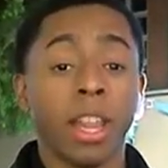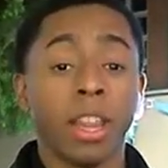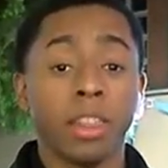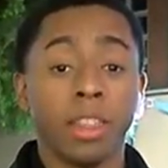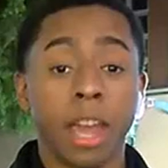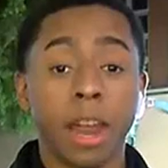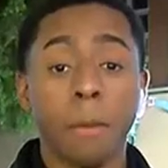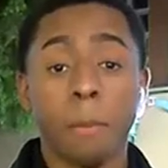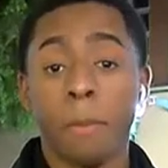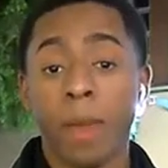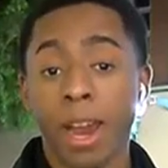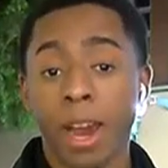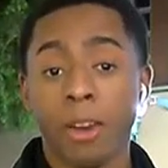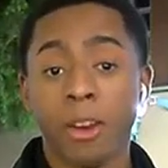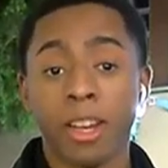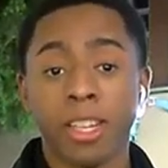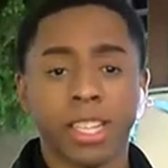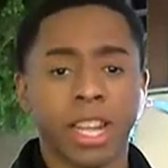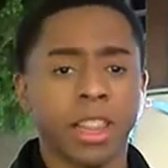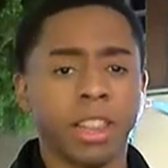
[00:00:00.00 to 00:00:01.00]
their
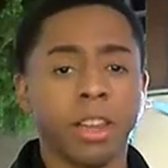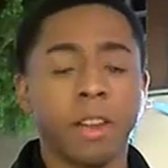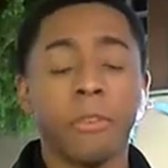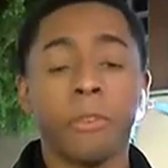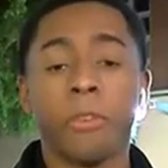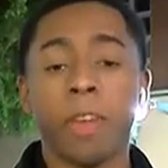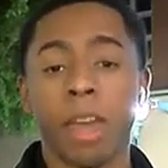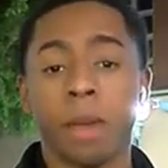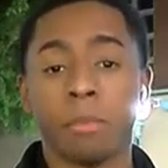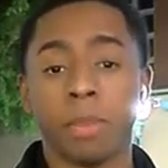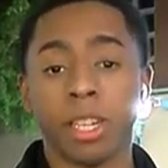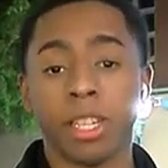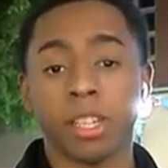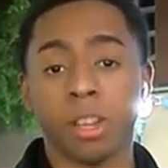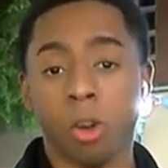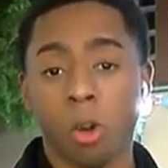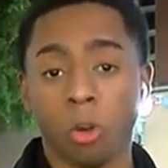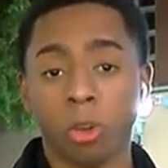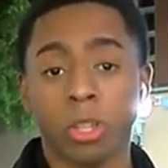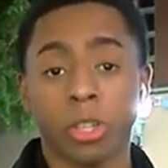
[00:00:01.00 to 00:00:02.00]
parents and their family's
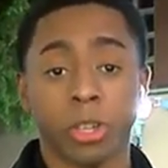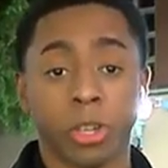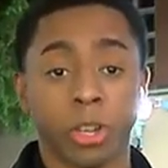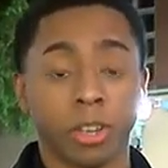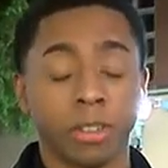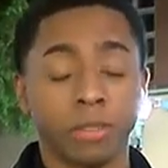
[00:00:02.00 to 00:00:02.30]
culture.